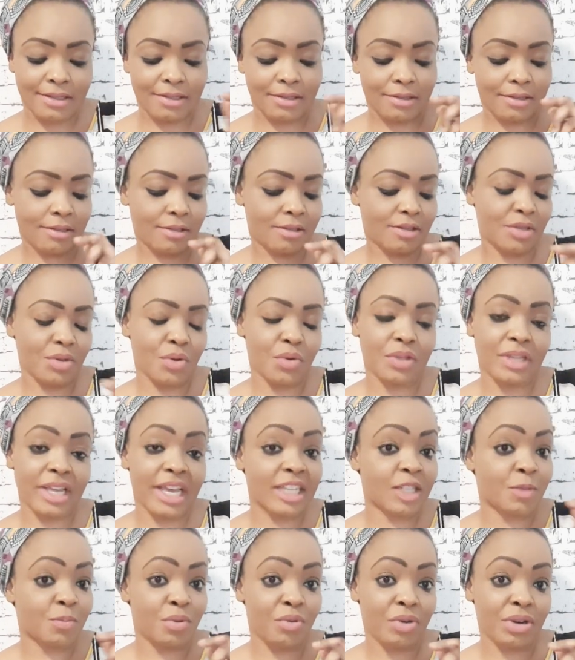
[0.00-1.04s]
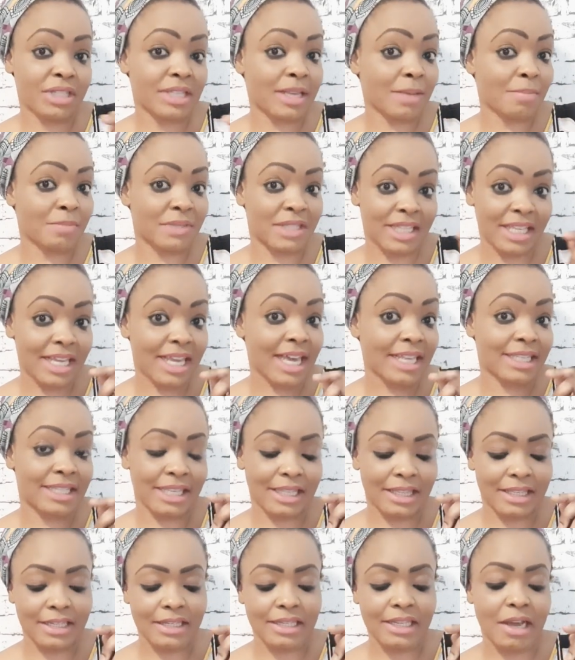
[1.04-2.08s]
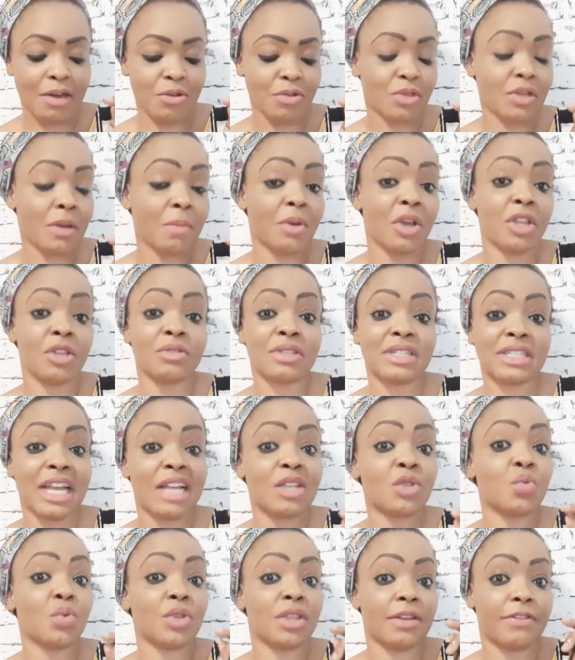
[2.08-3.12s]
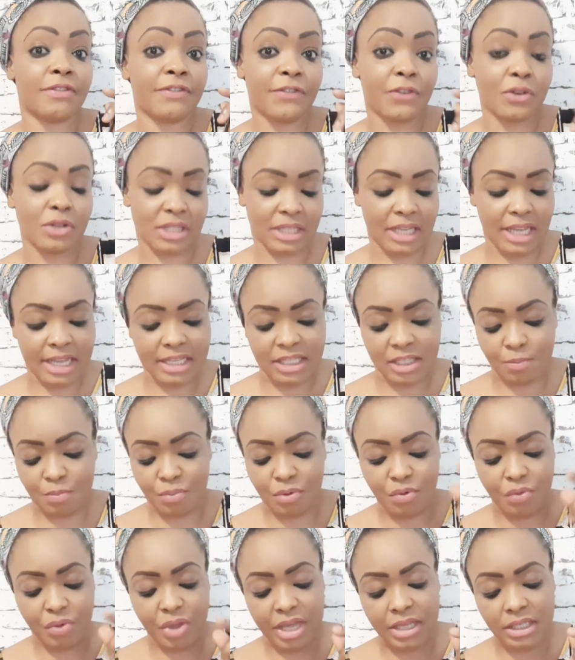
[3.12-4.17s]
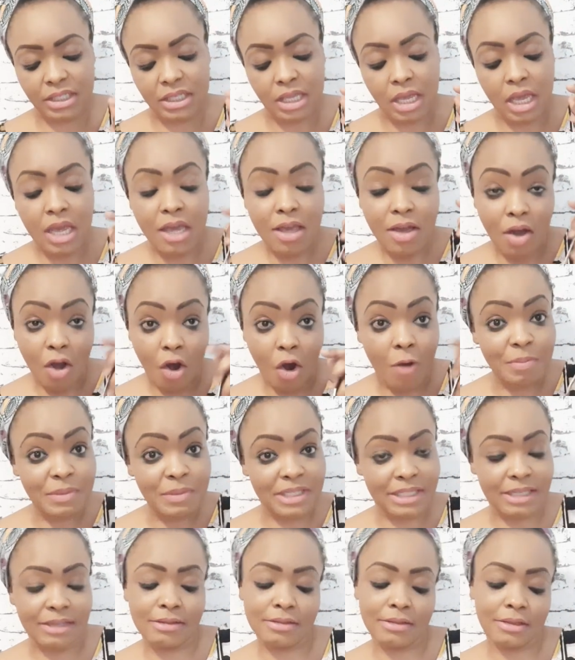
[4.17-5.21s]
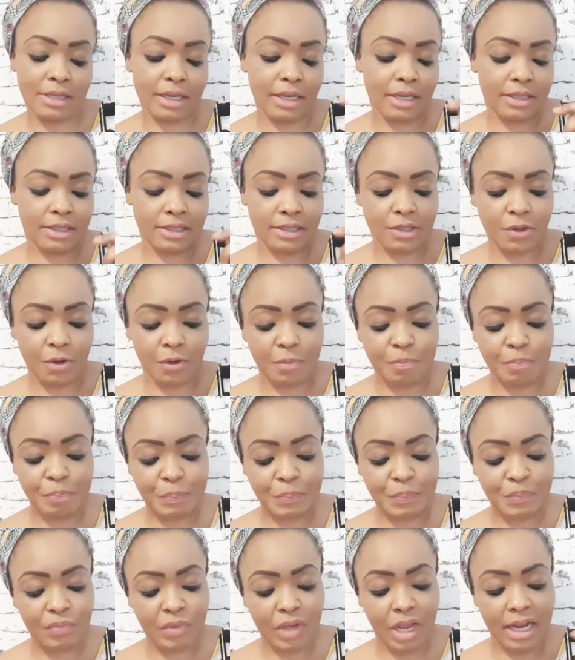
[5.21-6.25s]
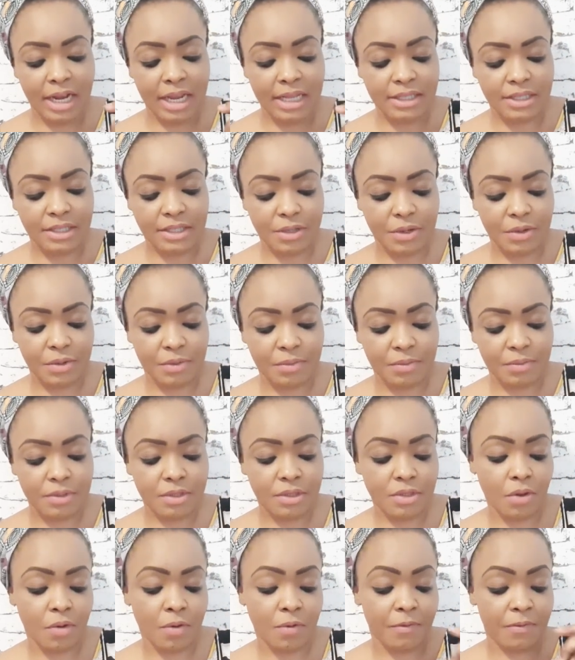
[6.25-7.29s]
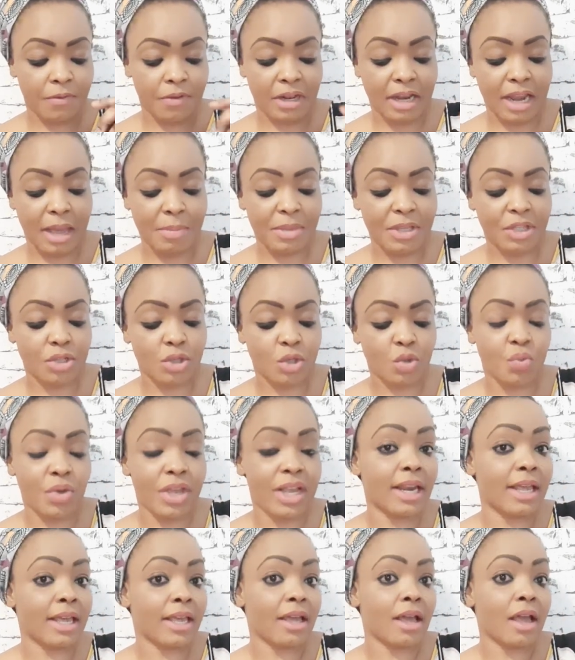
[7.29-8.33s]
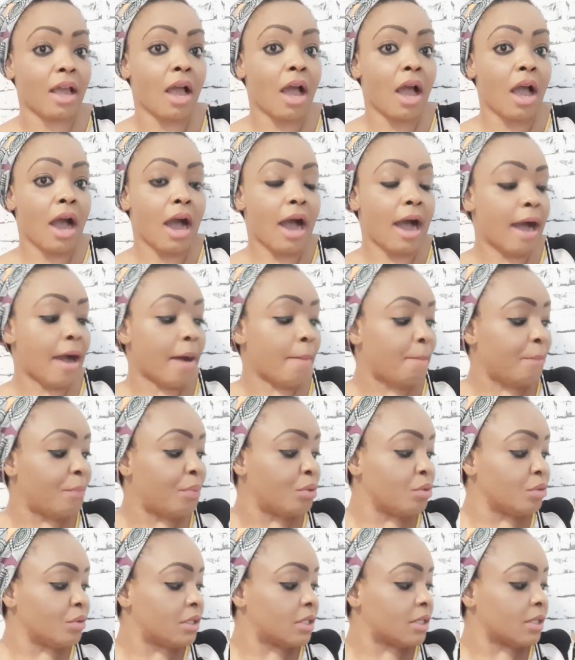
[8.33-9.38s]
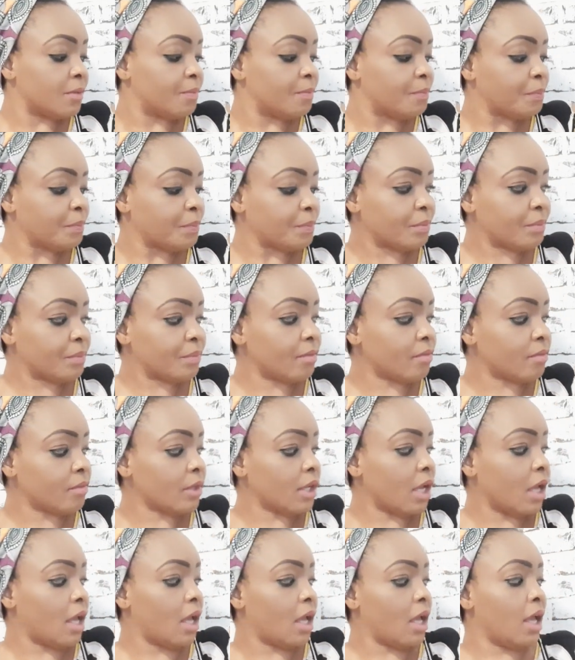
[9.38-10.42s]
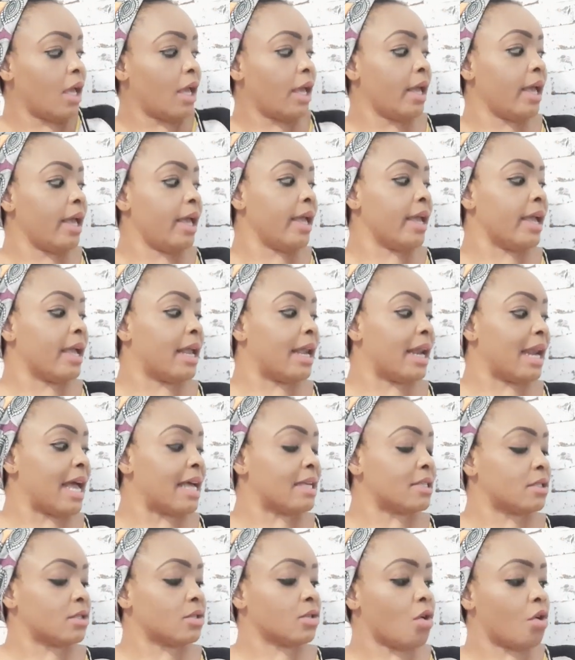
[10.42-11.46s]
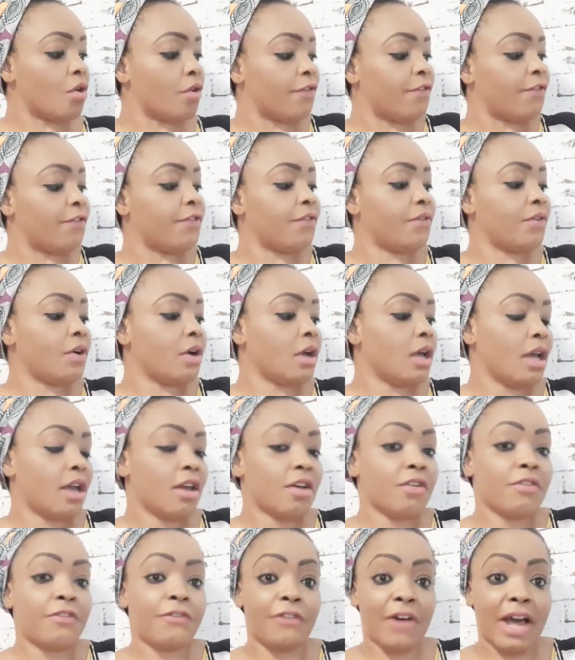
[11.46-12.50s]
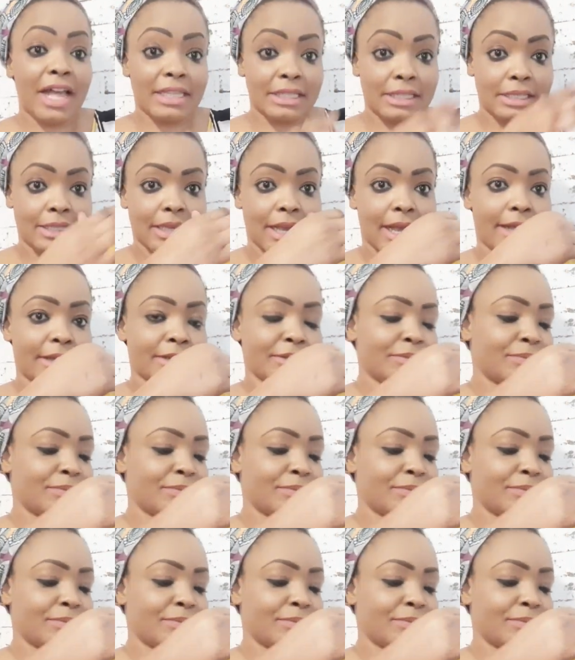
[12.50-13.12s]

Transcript: So the experience I'm still getting till now. So I'm going to start with the first experience up till date. So let's go. So let me just quickly put a glass of Fanta.